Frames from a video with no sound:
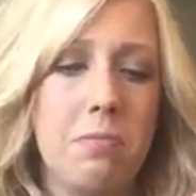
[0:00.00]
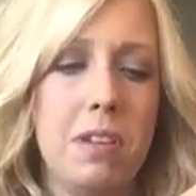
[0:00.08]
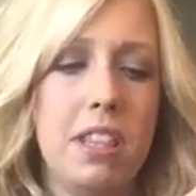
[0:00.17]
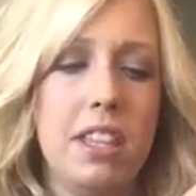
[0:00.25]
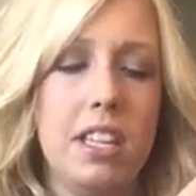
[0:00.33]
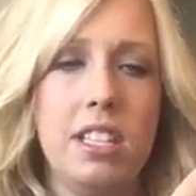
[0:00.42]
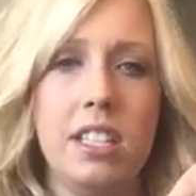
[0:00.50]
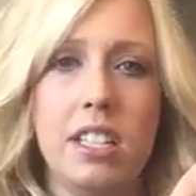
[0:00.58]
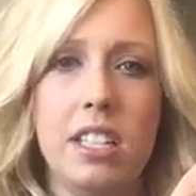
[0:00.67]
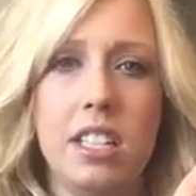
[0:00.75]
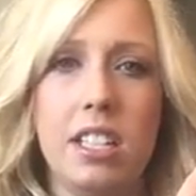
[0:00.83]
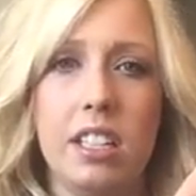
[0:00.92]
but this
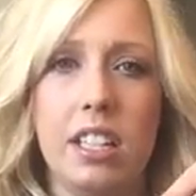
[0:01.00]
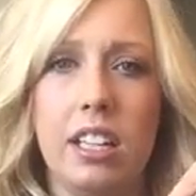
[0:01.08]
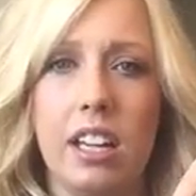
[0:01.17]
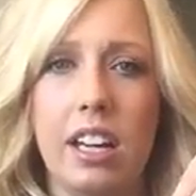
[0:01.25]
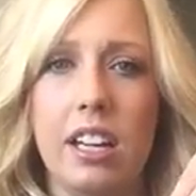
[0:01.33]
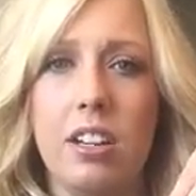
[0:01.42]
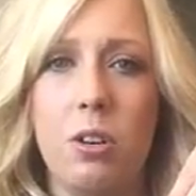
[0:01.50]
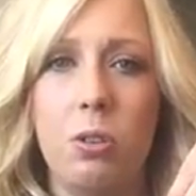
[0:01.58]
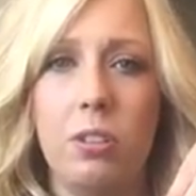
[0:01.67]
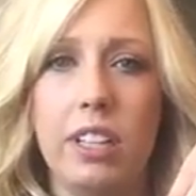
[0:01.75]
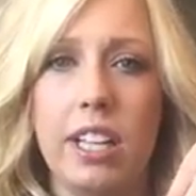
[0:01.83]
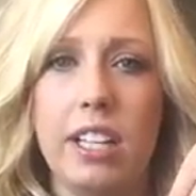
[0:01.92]
doesn't, like, I can
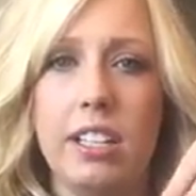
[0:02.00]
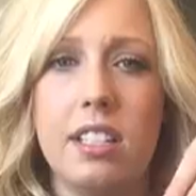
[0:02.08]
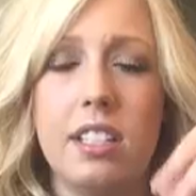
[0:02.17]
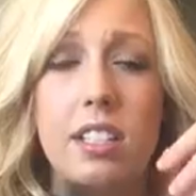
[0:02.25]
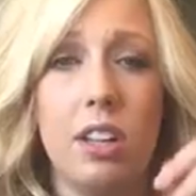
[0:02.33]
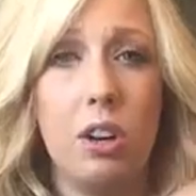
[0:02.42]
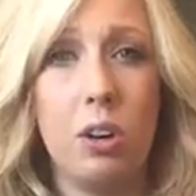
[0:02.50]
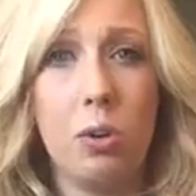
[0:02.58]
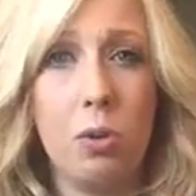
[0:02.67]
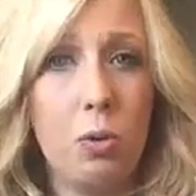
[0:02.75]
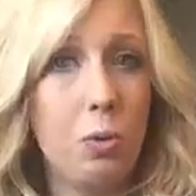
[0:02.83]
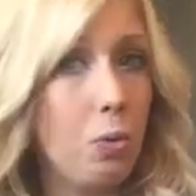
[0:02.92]
hold this,
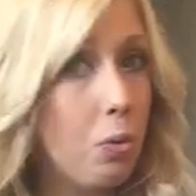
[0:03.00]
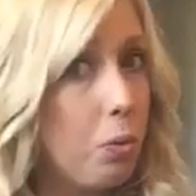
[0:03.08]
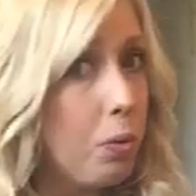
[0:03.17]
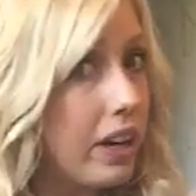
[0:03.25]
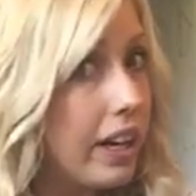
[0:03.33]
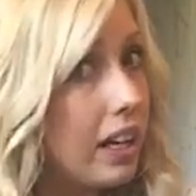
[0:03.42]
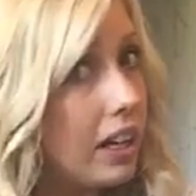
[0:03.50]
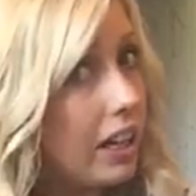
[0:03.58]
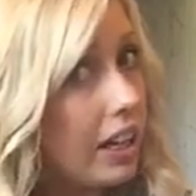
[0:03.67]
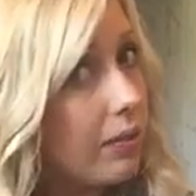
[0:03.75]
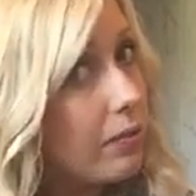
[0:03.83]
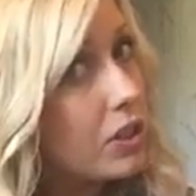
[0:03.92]
so when I
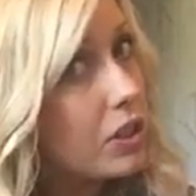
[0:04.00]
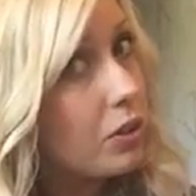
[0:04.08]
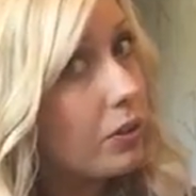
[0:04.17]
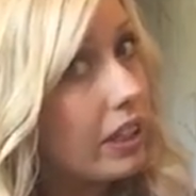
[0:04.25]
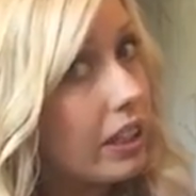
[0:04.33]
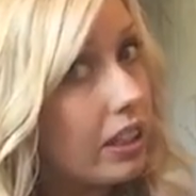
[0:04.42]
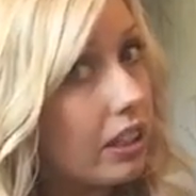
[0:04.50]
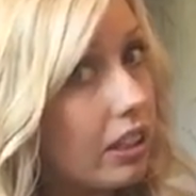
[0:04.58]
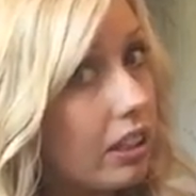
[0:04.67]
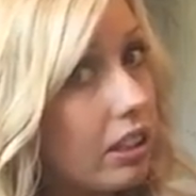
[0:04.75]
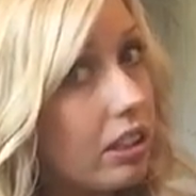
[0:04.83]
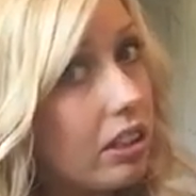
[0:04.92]
am doing,